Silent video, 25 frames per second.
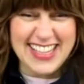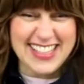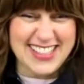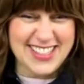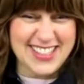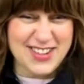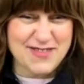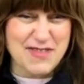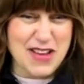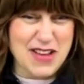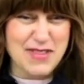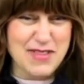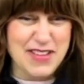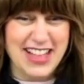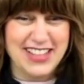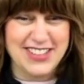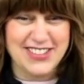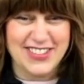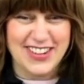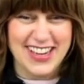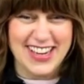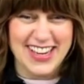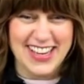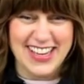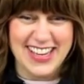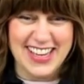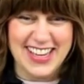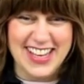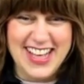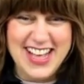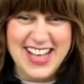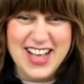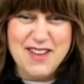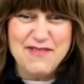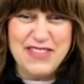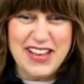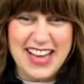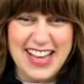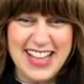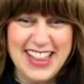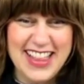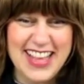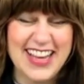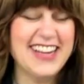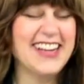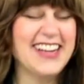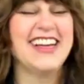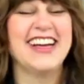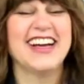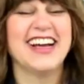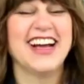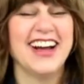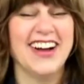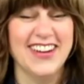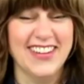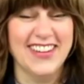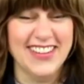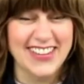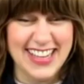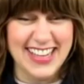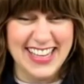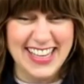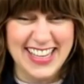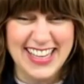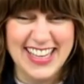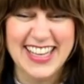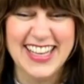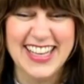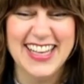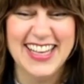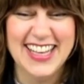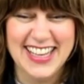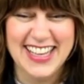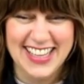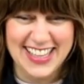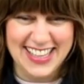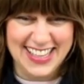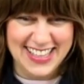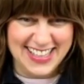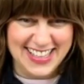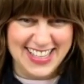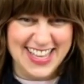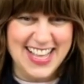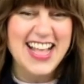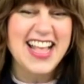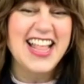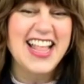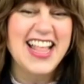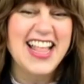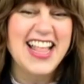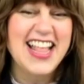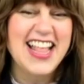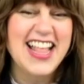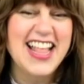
turquoise and pink. he was basically saying that's your colors.